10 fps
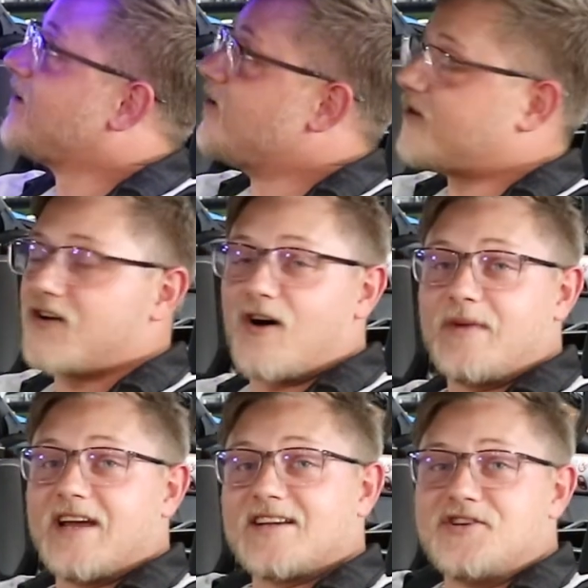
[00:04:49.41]
you can call
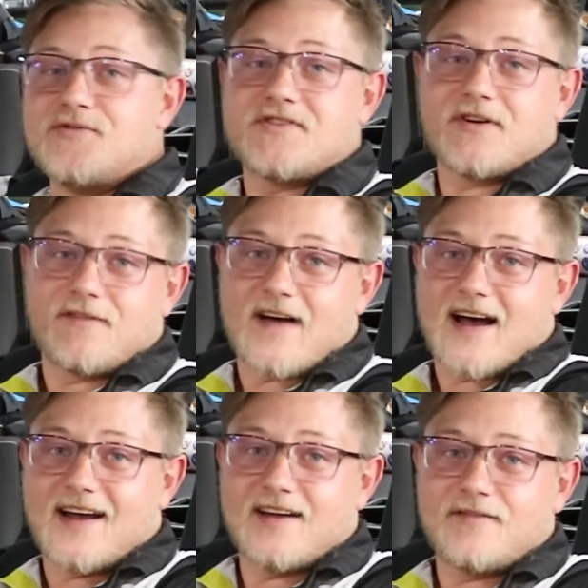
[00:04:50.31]
me at
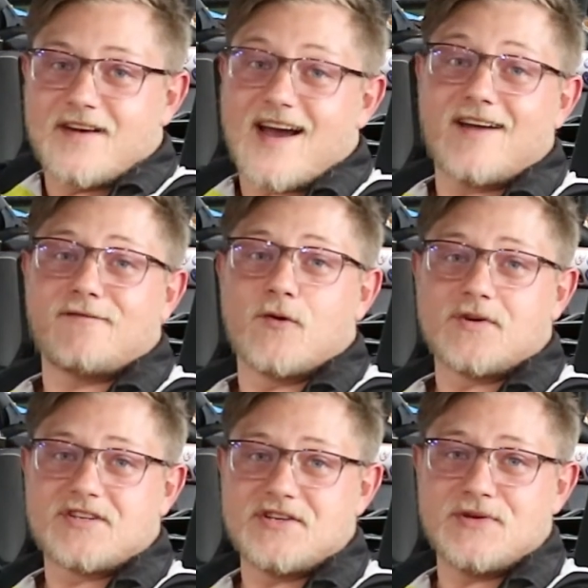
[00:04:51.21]

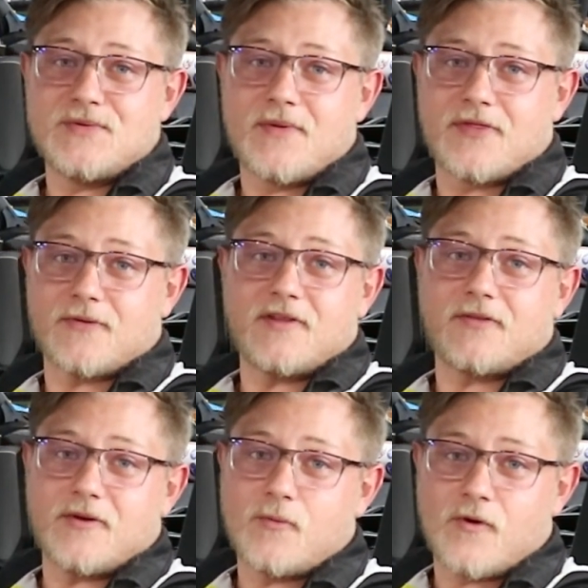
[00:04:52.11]

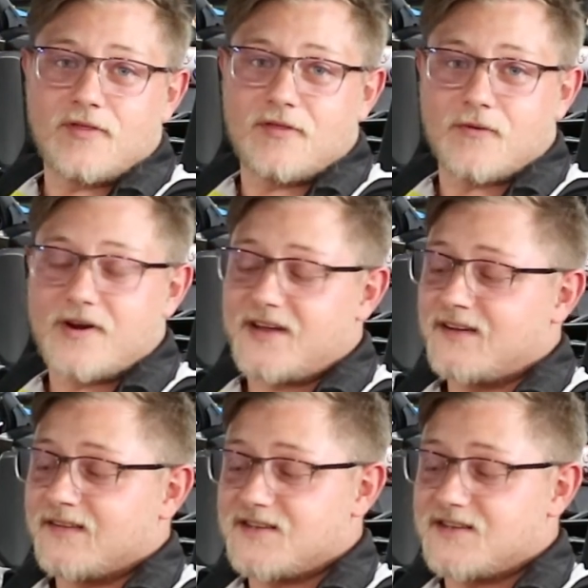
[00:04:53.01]
205-942-3313.